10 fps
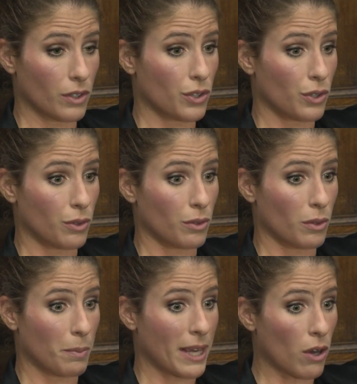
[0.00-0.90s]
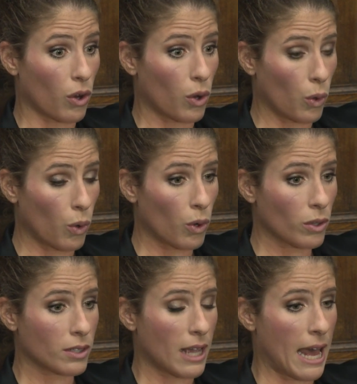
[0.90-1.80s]
to be on
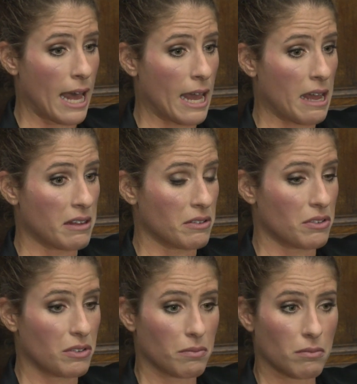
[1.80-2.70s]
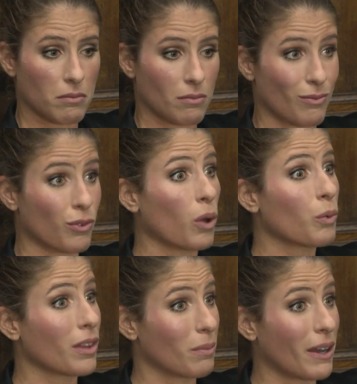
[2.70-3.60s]
court and roll
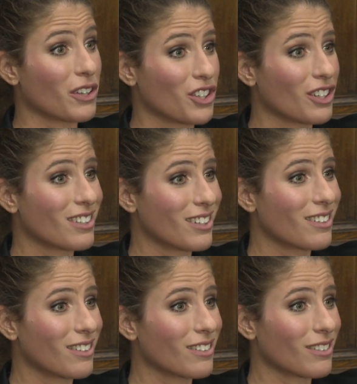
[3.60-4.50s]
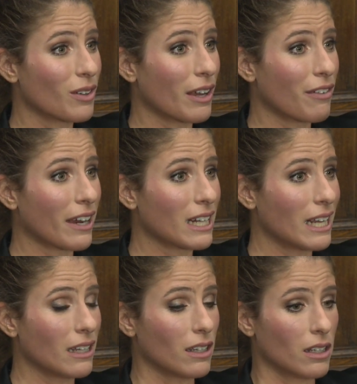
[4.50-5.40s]
with the punches quite
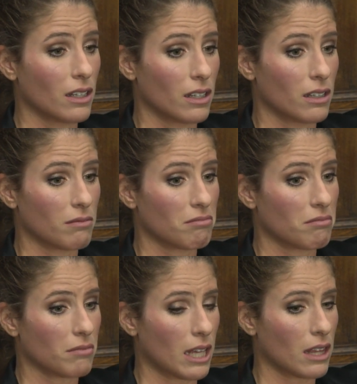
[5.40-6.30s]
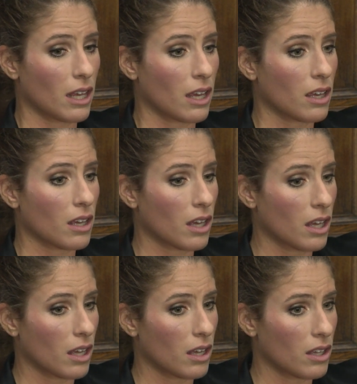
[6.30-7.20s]
frankly i think
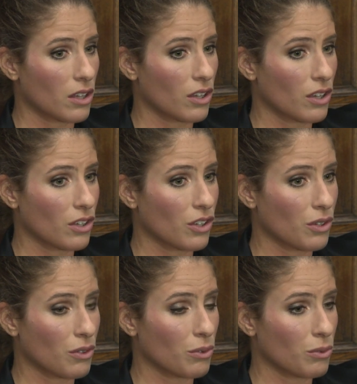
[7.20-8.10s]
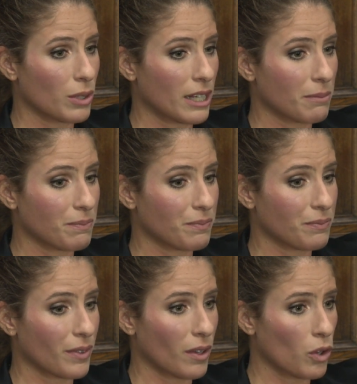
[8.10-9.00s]
uh, you um,
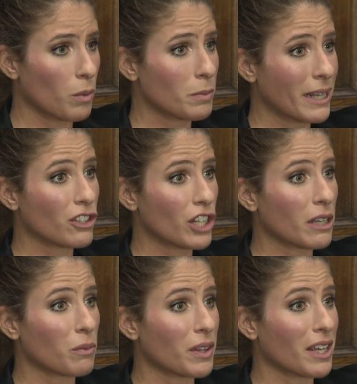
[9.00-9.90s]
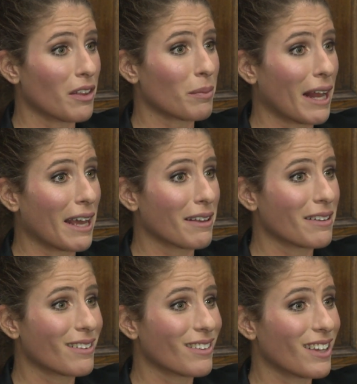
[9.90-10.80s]
you're always playing chicken with the other player
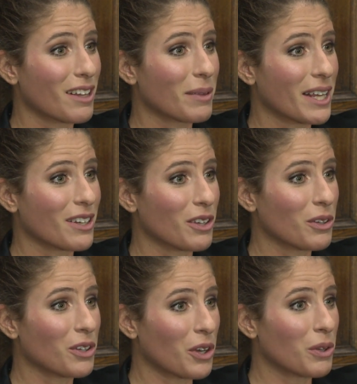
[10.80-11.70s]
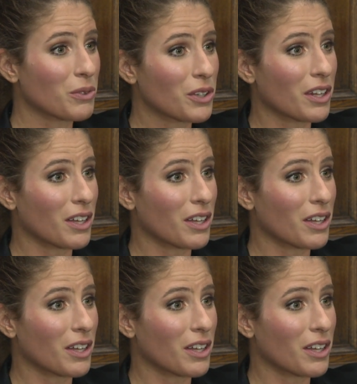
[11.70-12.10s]
i mean who, you know who's going